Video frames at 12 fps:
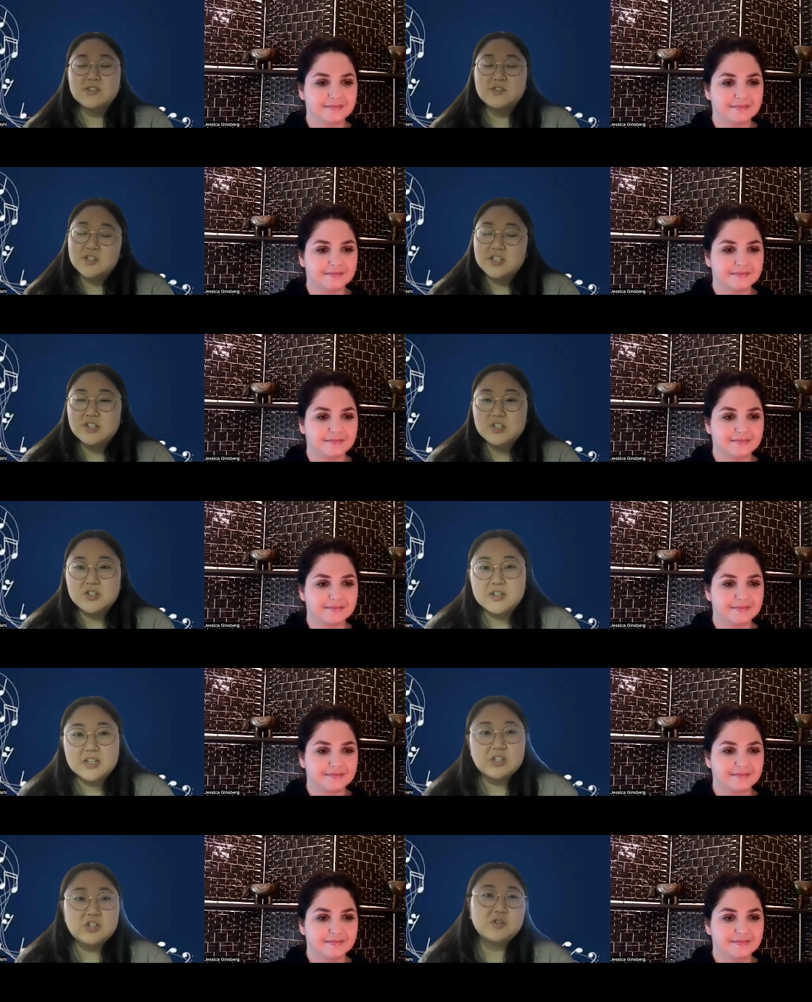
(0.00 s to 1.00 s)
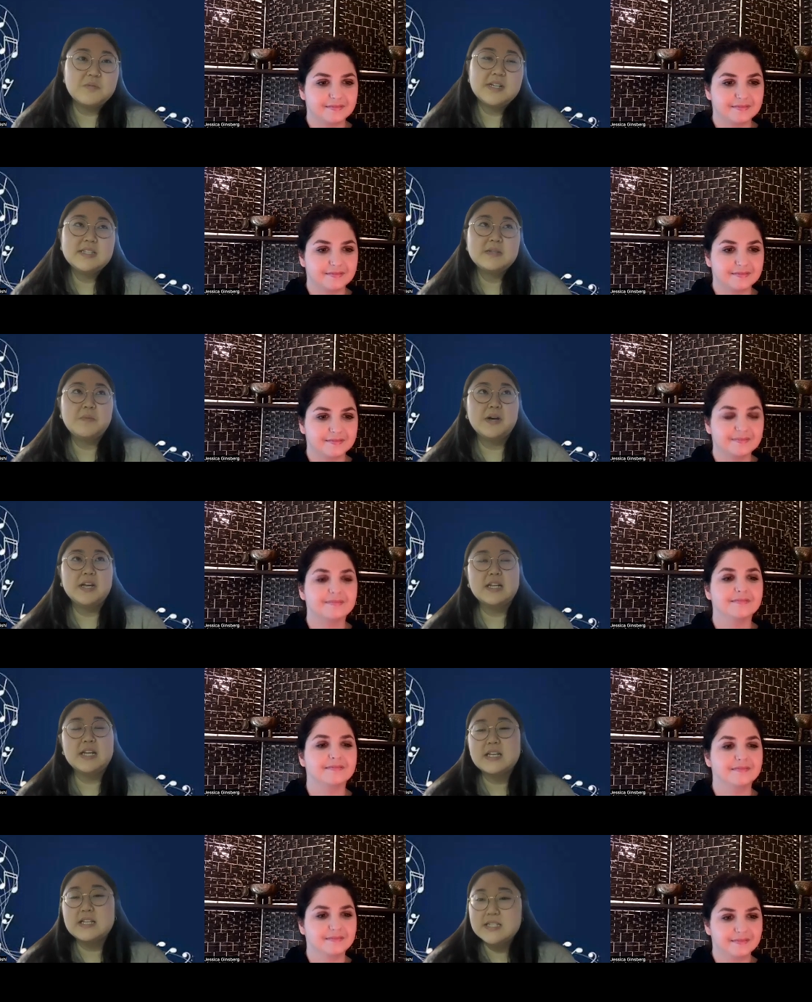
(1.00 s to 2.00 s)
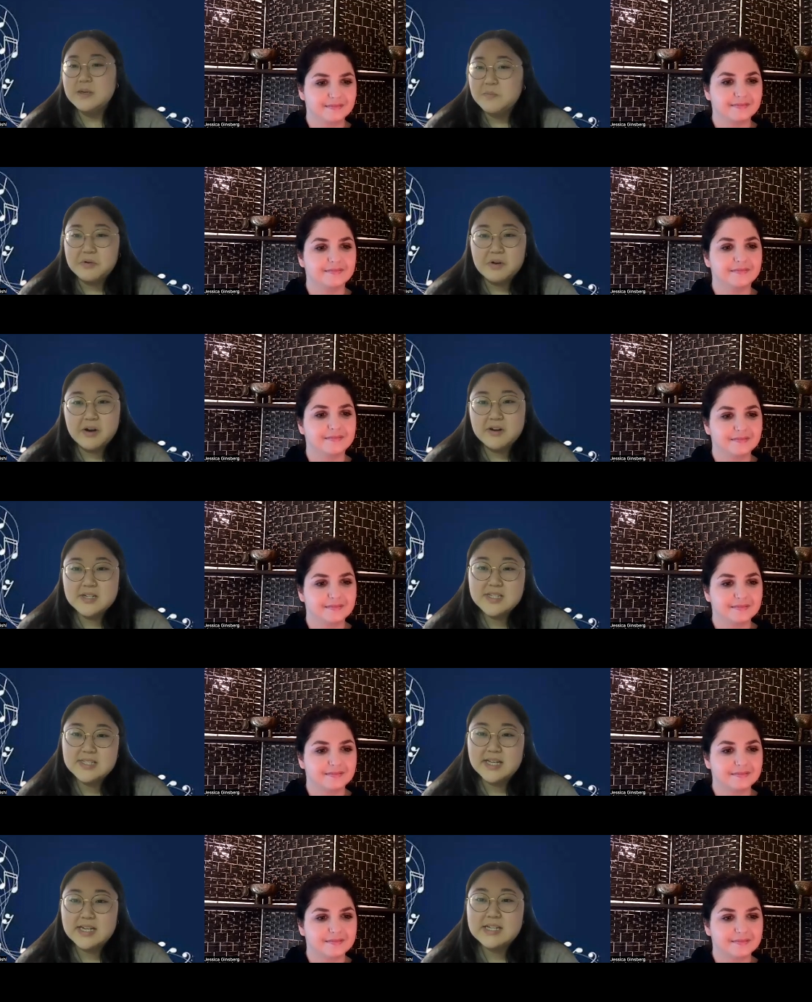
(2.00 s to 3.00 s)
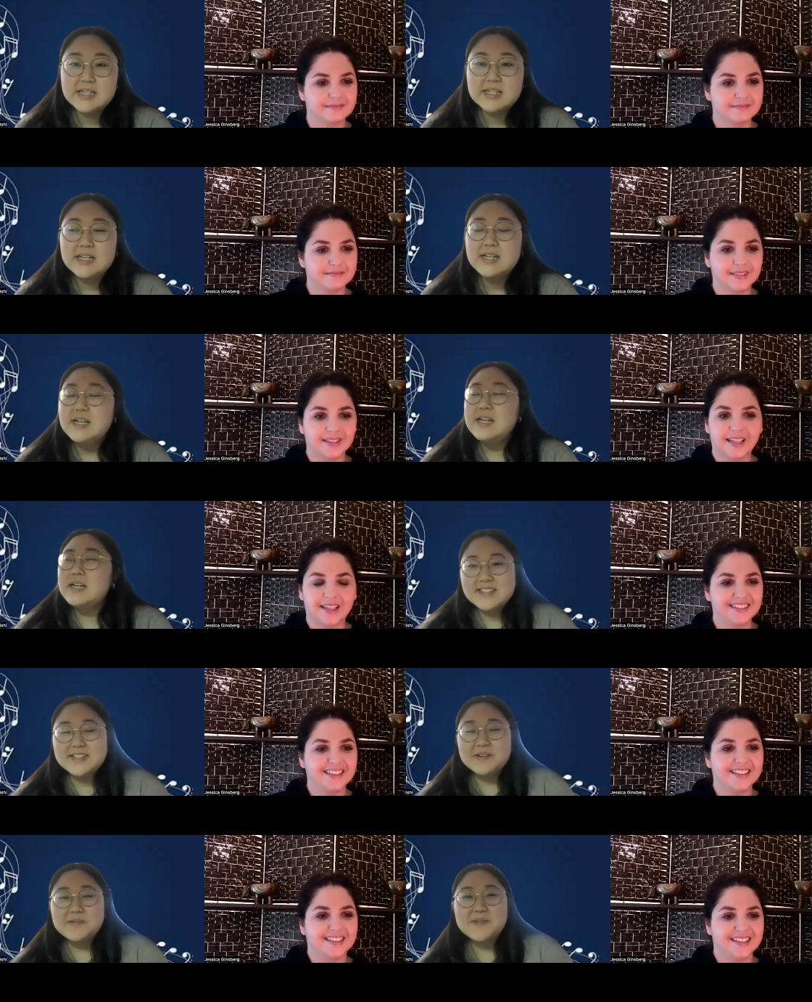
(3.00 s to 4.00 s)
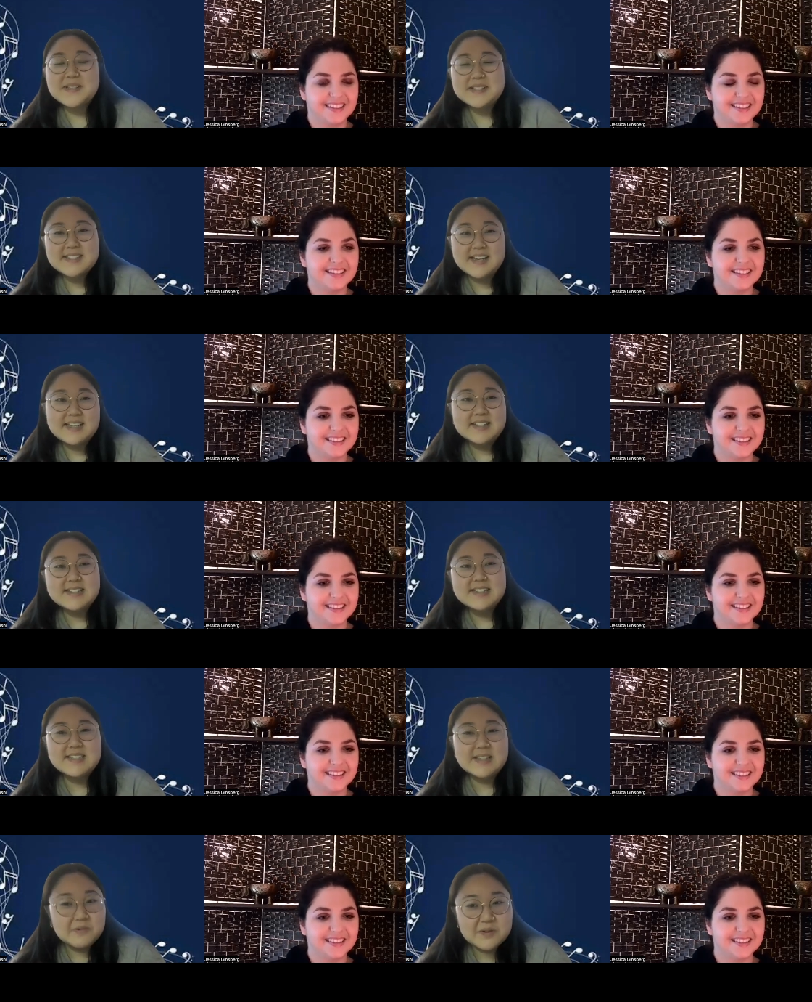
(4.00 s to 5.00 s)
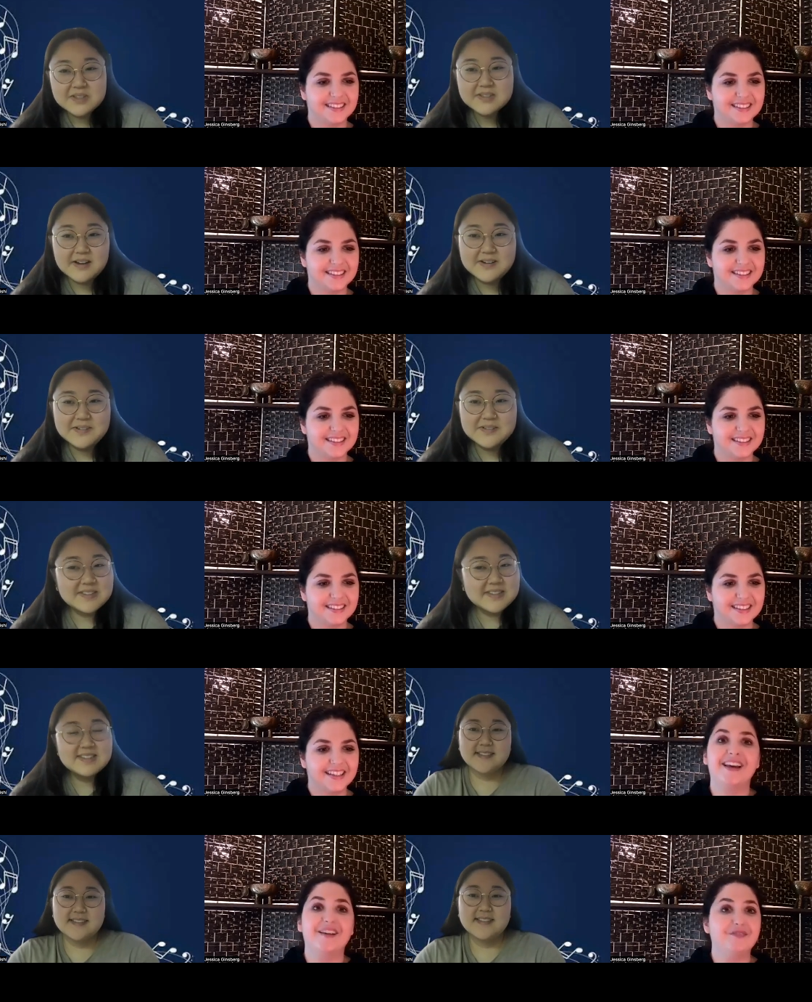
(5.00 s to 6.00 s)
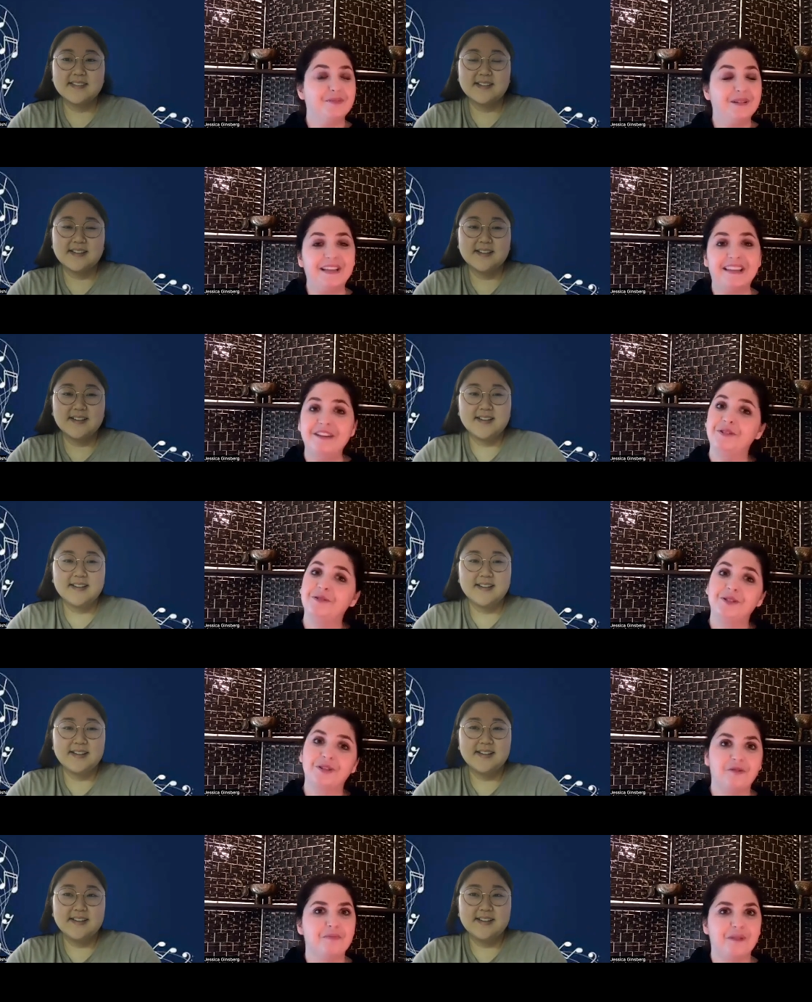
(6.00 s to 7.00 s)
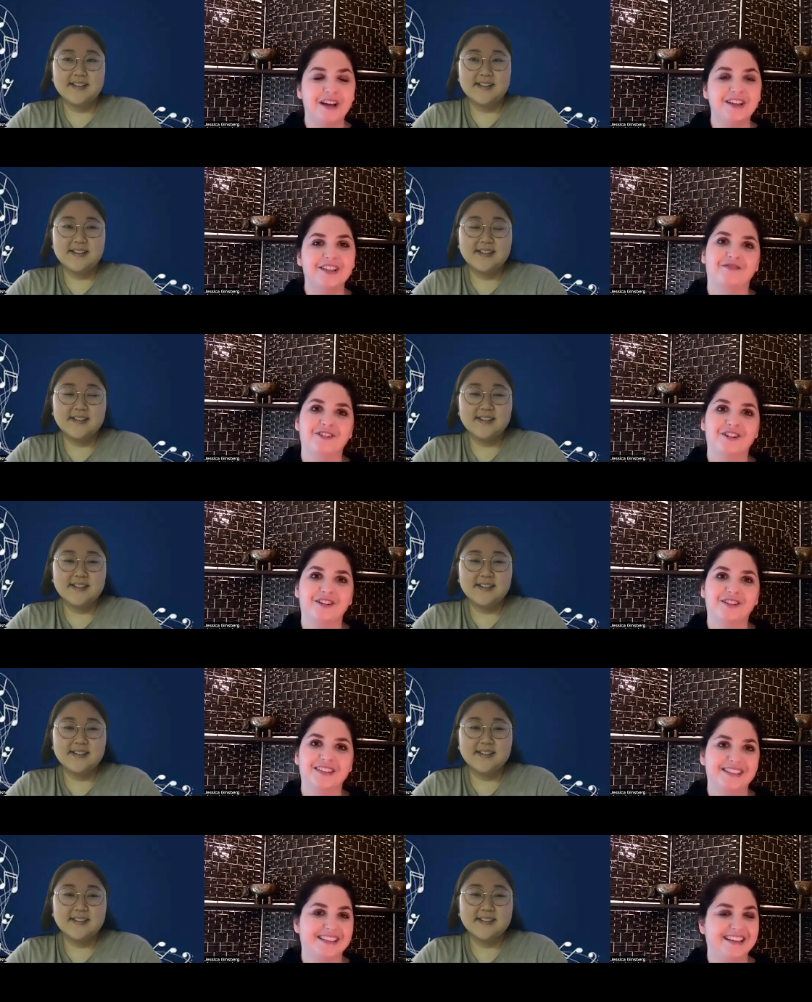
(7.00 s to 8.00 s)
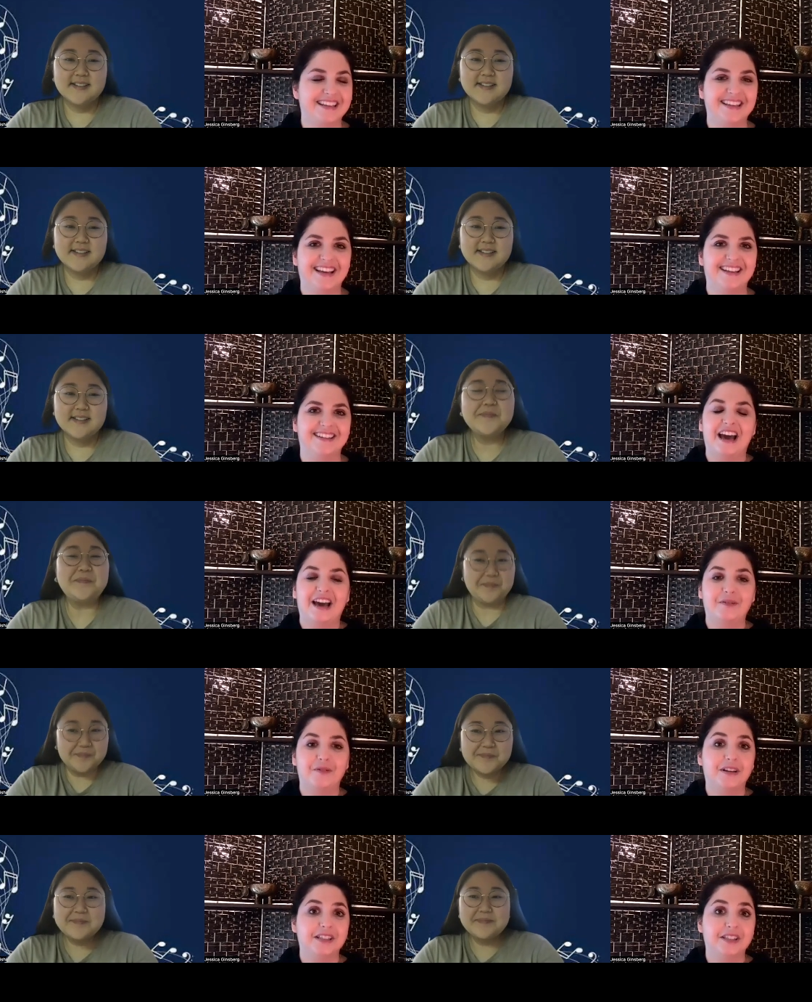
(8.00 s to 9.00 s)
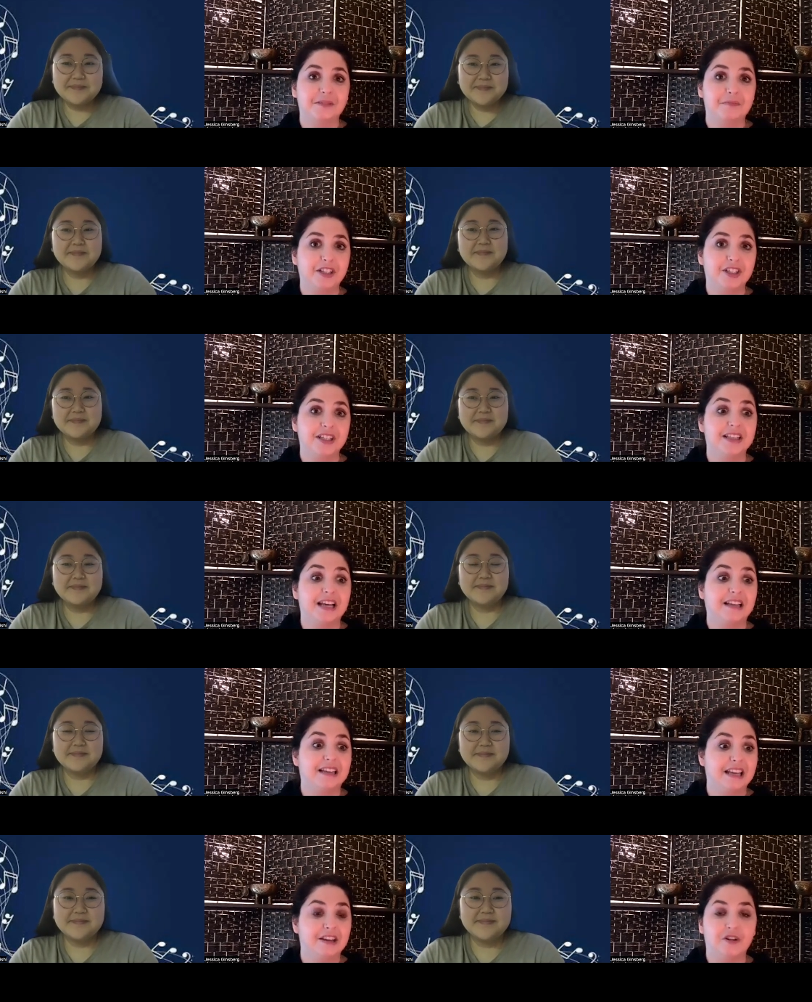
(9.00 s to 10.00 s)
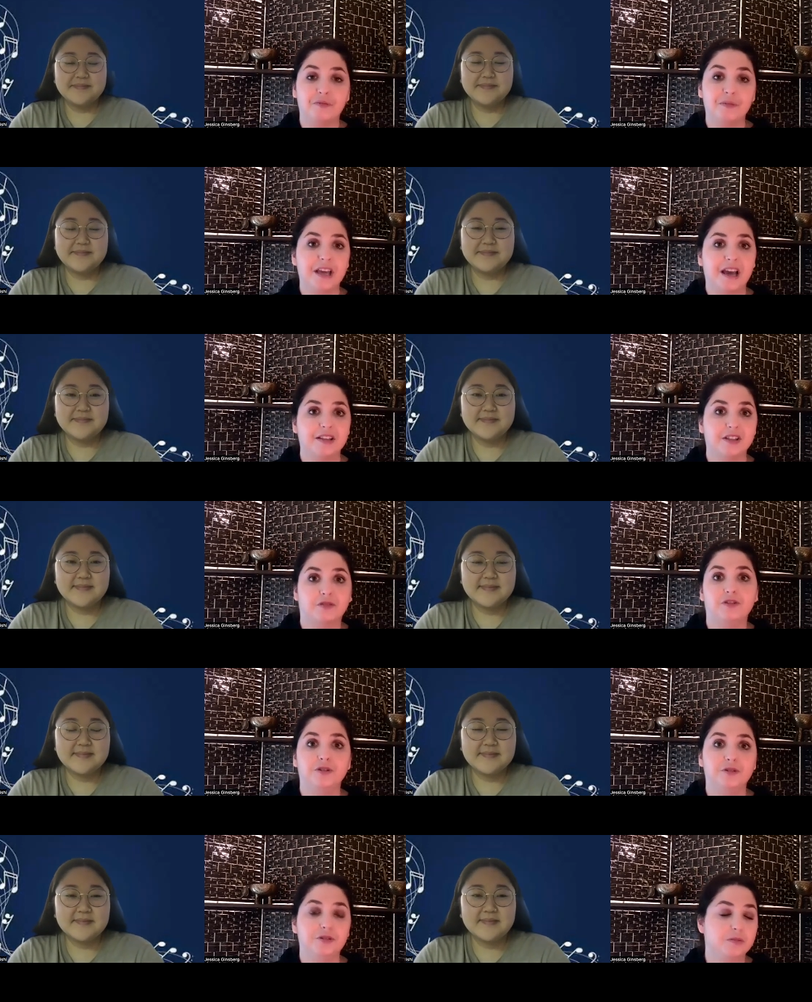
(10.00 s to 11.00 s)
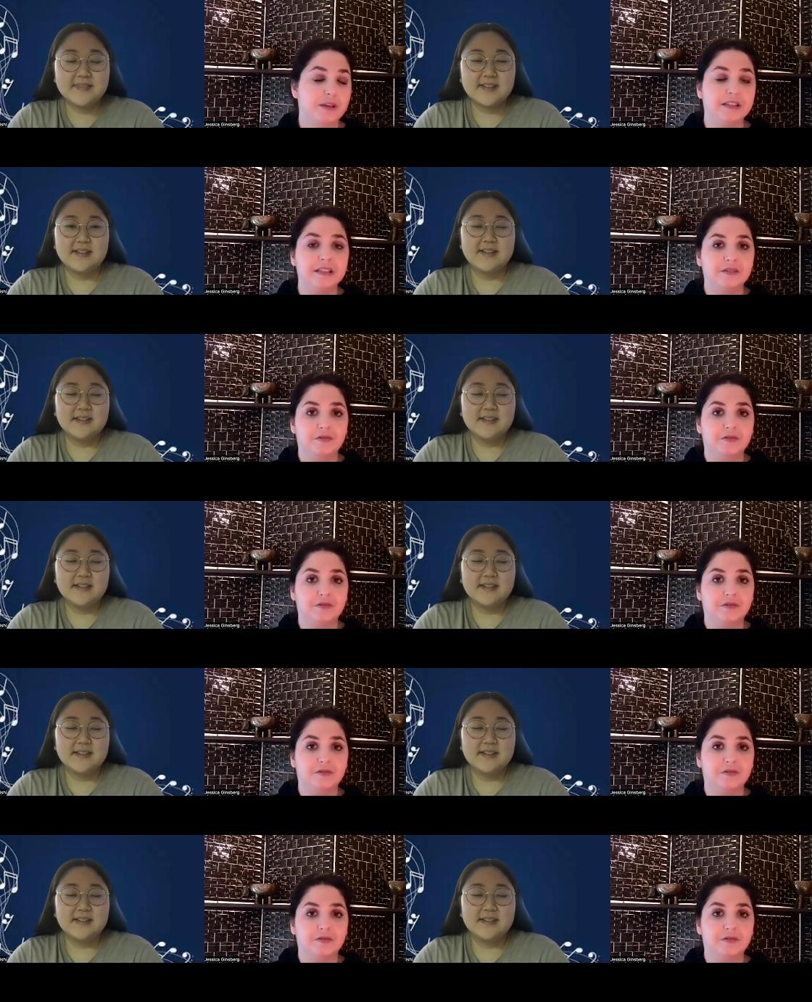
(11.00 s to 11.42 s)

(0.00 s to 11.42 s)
Speaker 1: traditional instruments, but in a contemporary setting. So I'm really excited to see where this goes.
Speaker 2: Everybody, thank you so much for listening. And I wanted to mention that Naomi has a few spaces